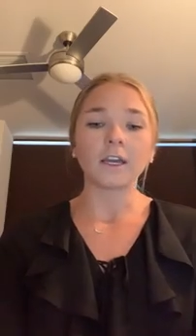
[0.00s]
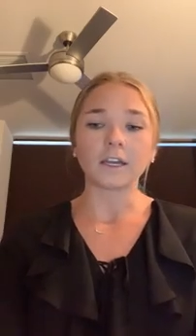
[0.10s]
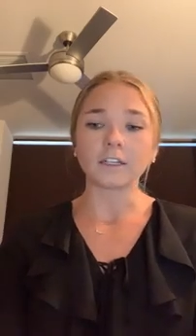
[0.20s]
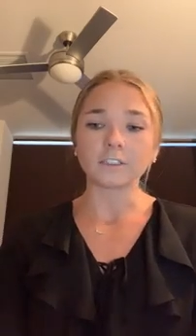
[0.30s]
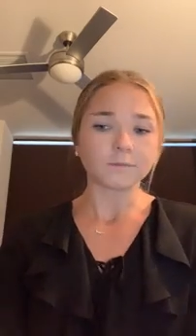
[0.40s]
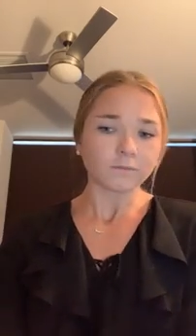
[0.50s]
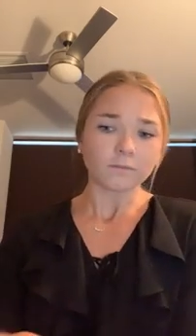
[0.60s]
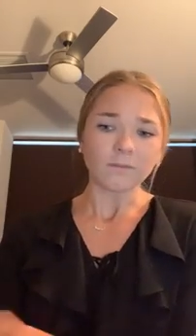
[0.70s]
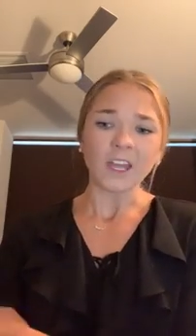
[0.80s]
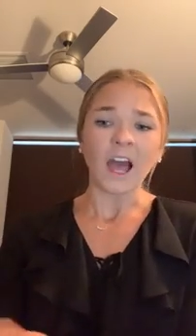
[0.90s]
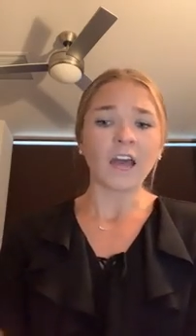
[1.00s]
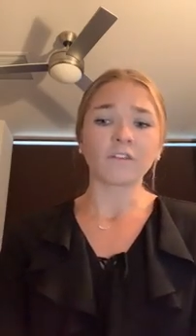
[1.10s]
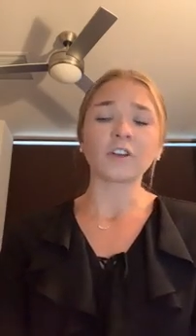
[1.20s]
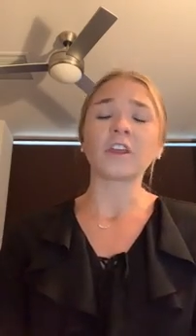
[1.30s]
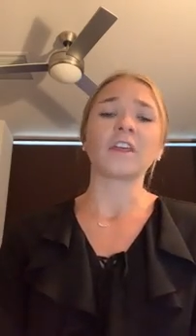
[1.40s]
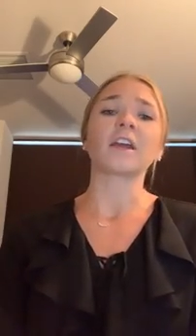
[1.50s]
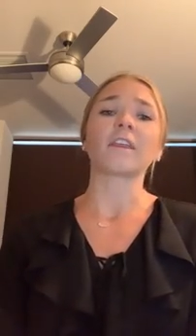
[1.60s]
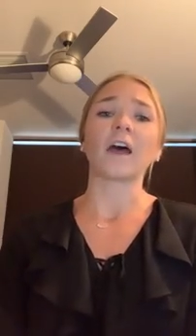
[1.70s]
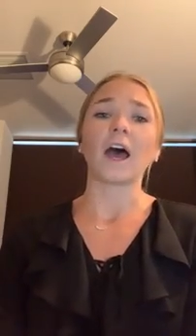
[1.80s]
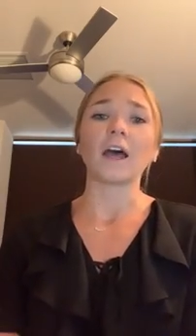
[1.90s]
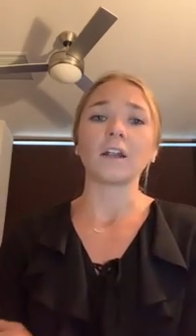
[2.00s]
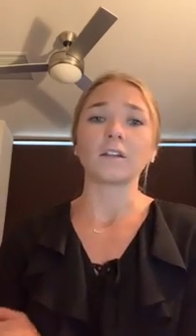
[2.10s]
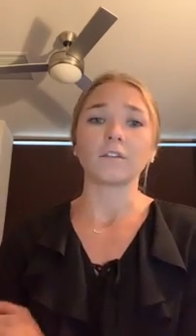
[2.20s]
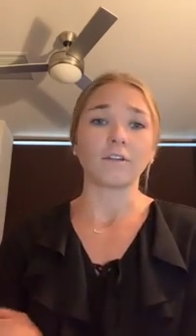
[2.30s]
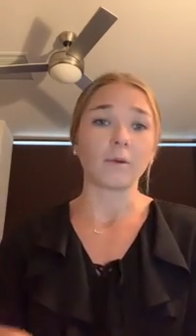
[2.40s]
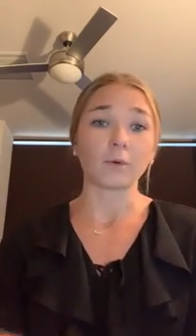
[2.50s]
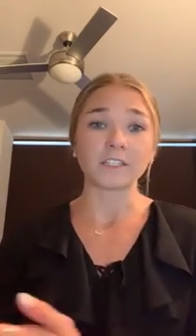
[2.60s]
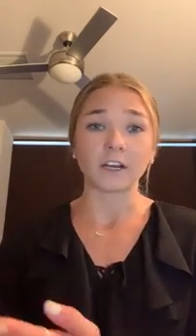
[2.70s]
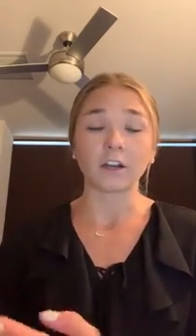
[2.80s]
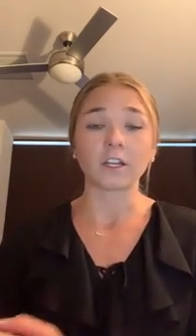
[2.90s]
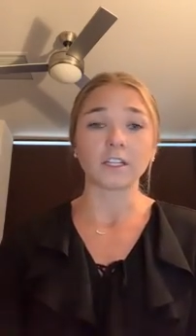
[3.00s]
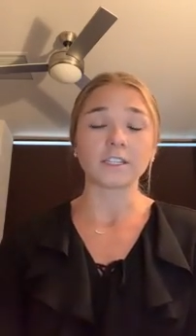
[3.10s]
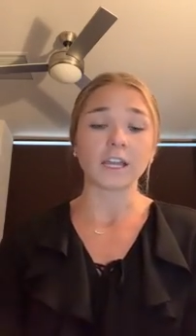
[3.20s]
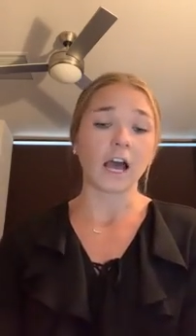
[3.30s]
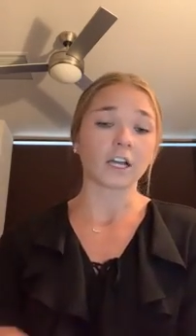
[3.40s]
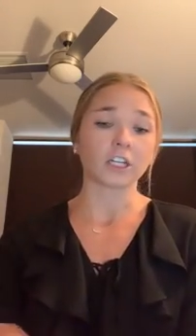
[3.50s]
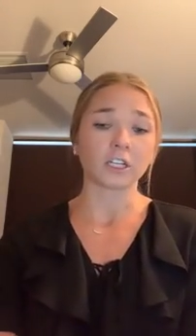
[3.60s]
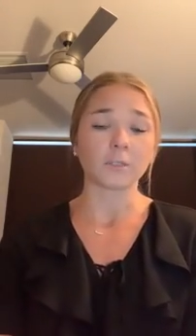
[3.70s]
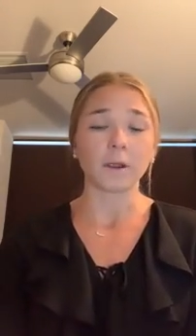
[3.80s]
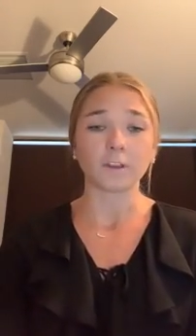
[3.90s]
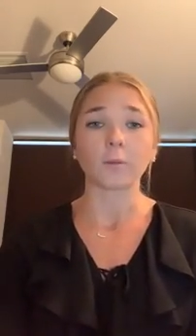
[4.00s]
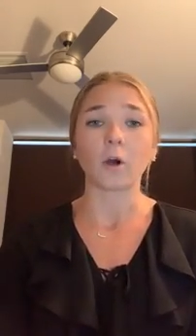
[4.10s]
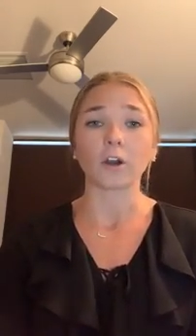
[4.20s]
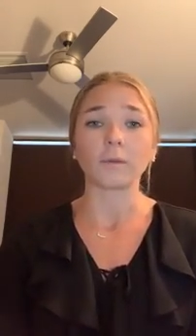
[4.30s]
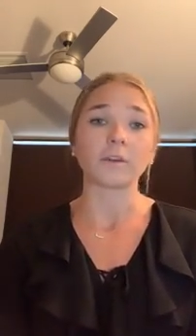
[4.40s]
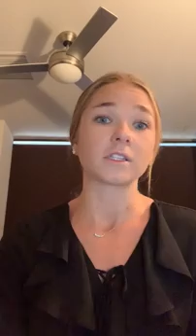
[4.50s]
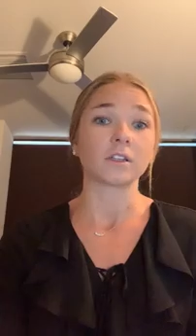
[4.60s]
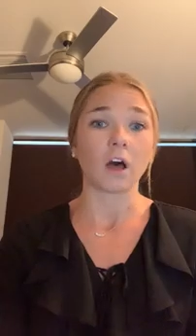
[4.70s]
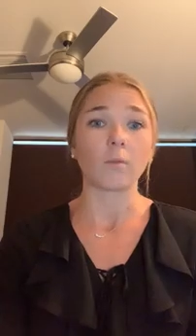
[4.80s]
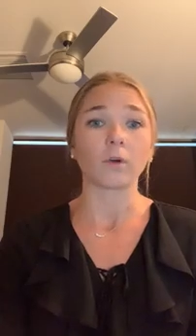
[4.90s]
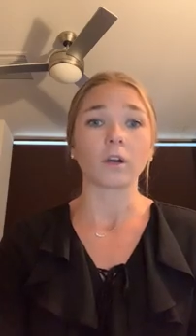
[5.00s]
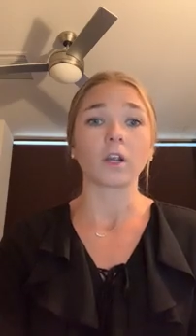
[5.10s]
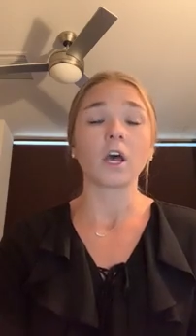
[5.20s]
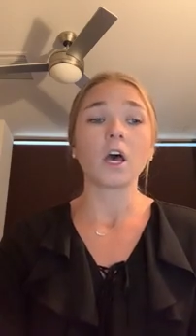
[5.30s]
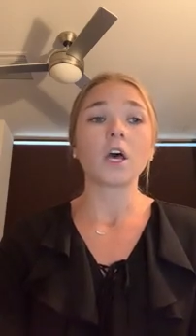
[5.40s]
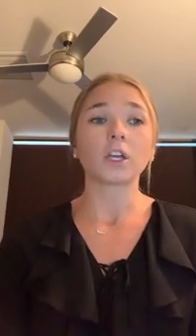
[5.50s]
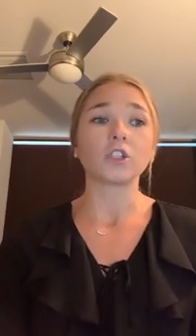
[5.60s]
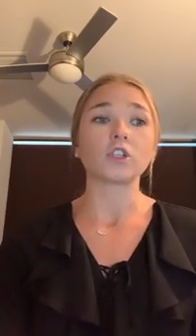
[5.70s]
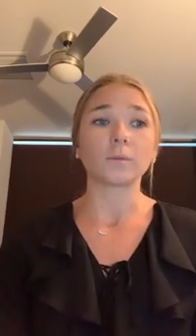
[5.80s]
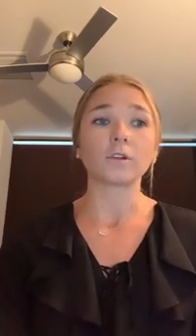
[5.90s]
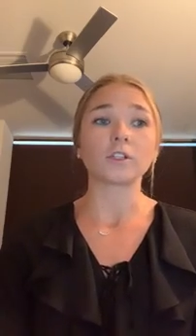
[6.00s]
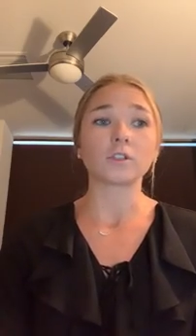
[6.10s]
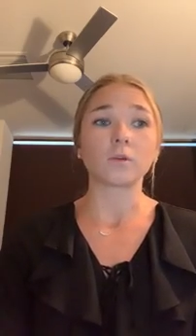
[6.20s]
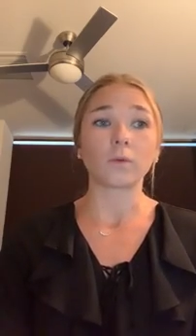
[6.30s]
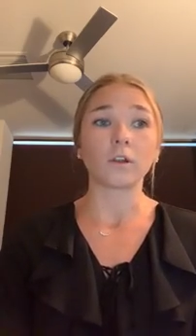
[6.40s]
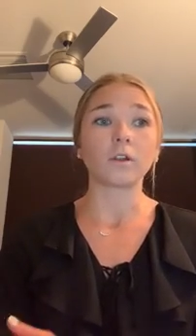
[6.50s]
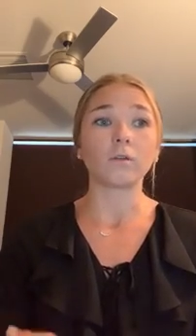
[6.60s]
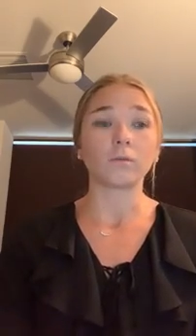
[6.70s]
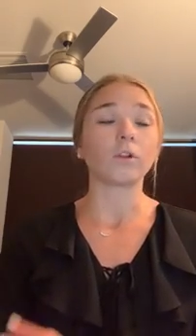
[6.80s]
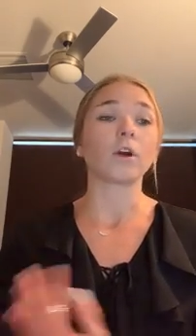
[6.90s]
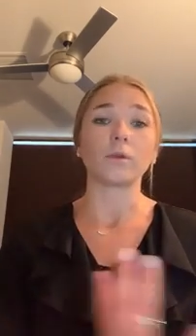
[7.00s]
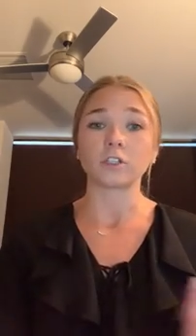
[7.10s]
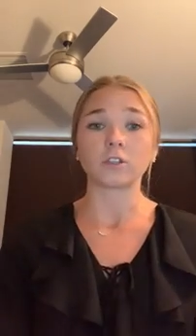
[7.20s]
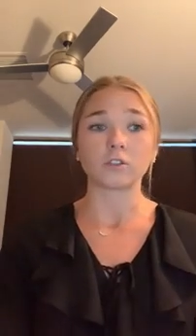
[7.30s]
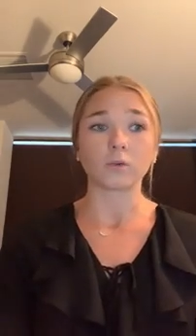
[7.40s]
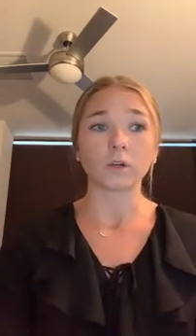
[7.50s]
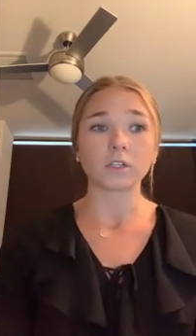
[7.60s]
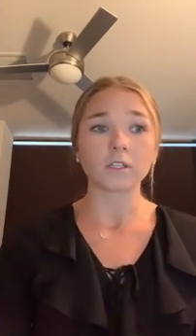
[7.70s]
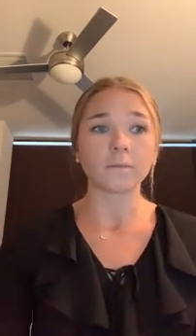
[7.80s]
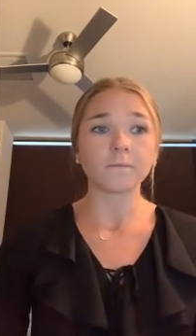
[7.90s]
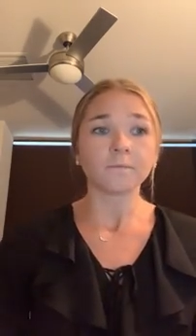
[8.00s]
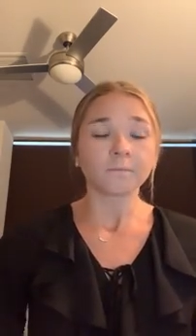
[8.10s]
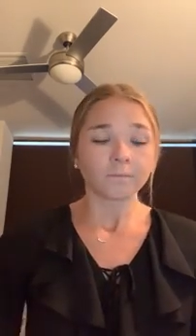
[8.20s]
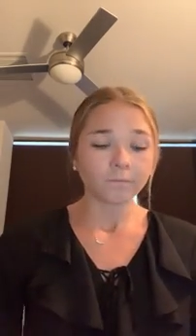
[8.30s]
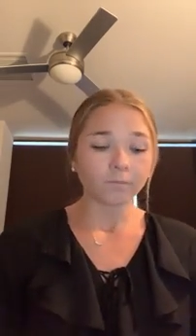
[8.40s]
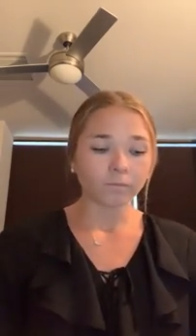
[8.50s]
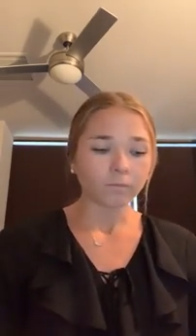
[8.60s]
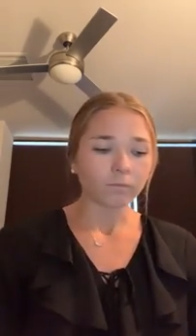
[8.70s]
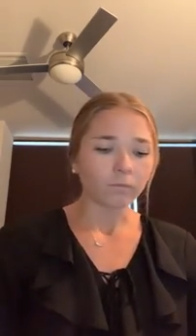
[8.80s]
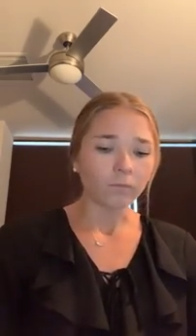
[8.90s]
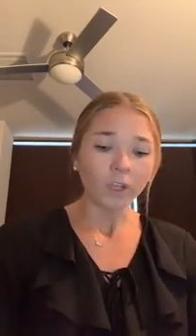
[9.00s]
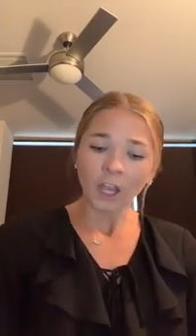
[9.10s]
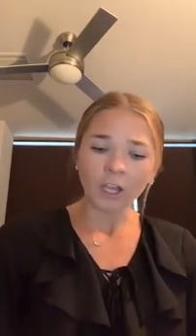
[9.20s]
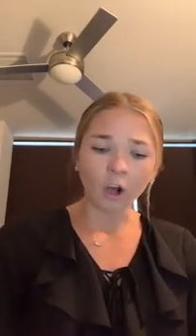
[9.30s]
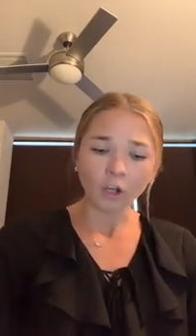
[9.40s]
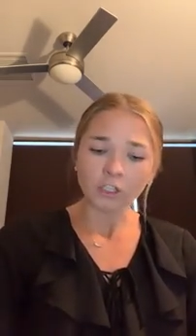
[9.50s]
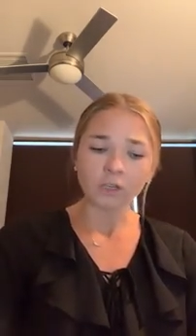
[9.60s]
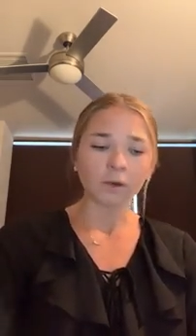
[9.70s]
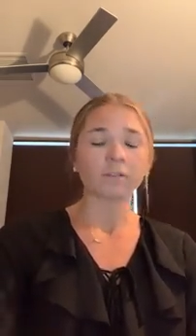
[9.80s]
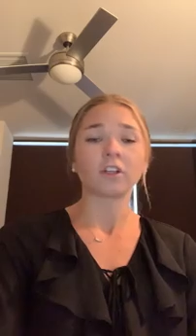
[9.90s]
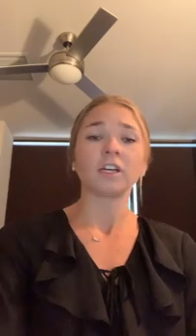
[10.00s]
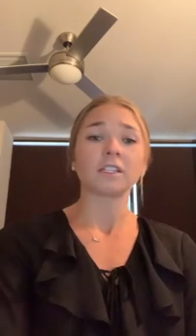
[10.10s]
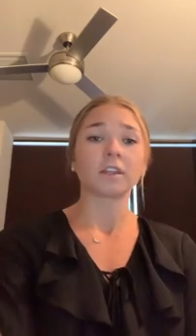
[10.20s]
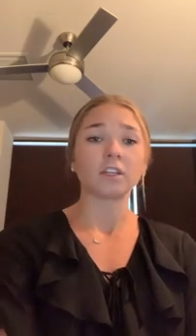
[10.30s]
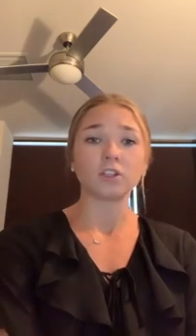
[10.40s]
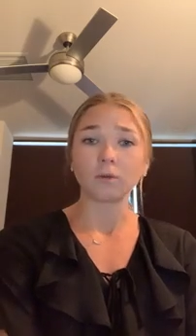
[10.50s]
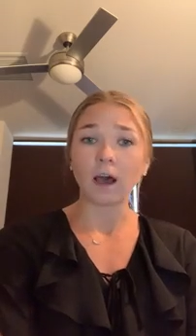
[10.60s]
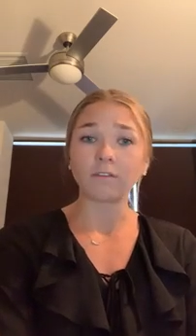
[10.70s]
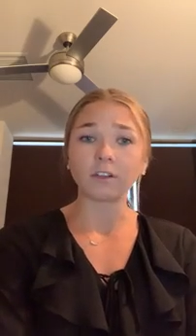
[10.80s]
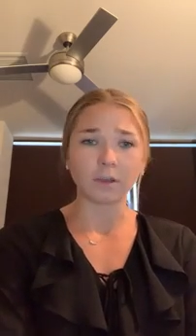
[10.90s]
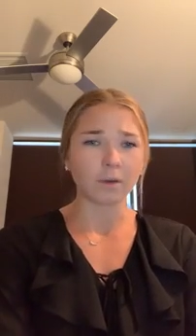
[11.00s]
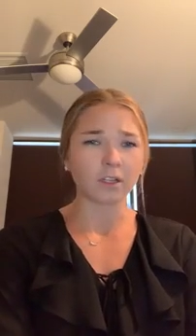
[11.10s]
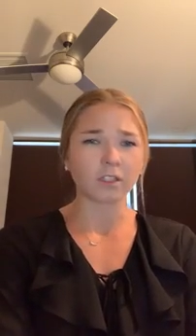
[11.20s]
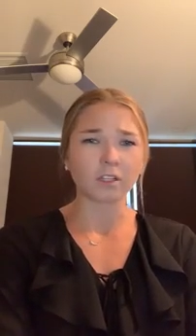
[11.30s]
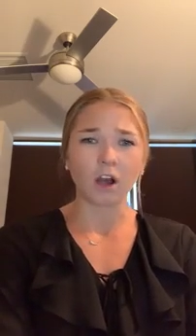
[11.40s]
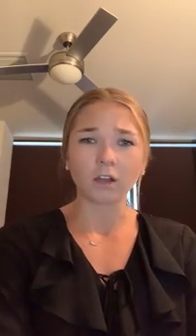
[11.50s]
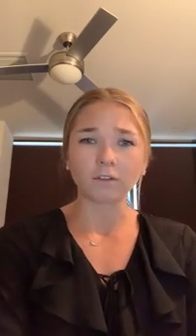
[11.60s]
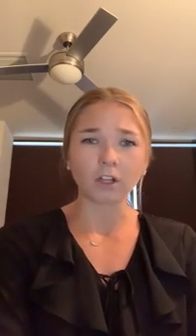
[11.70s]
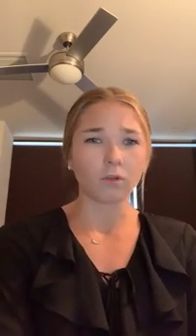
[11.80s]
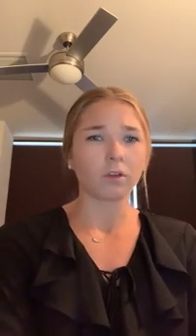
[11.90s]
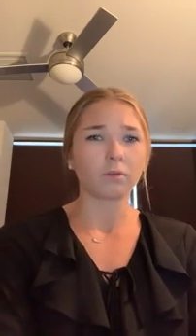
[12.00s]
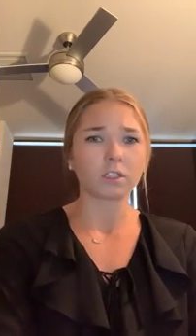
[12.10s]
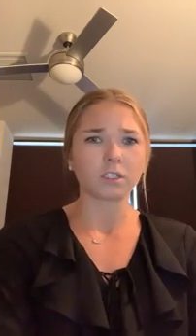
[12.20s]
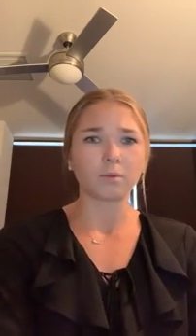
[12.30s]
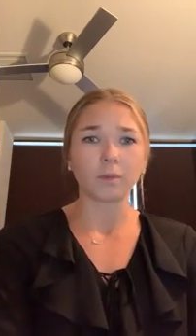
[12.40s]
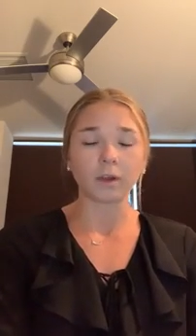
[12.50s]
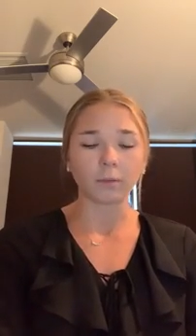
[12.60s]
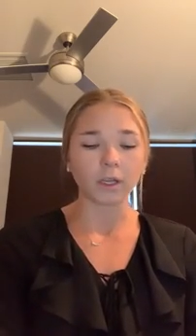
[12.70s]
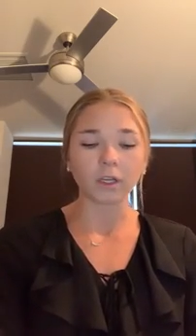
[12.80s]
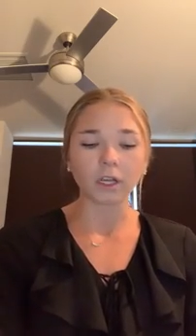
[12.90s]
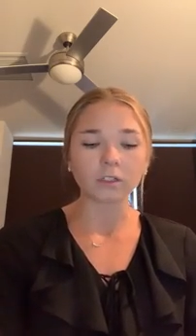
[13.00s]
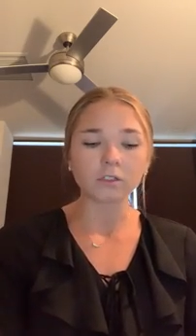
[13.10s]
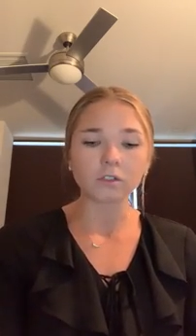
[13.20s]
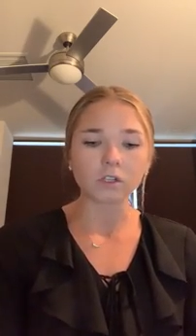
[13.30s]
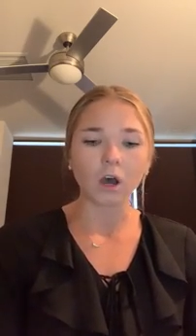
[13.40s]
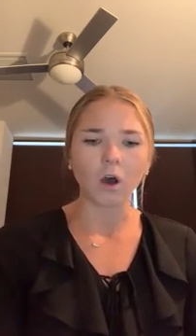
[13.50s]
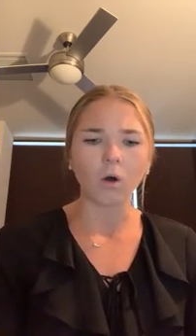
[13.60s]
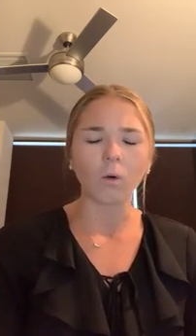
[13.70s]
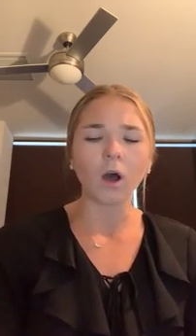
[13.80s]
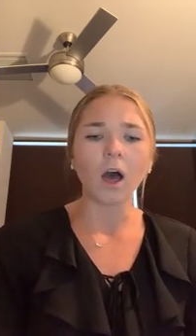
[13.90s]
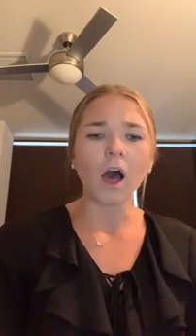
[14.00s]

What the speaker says: And I really think that the Five Points area needs to actually expand their parking because a lot more consumers will go into the stores. And also I realized that they do have a limited stock of clothing, which is a big weakness. So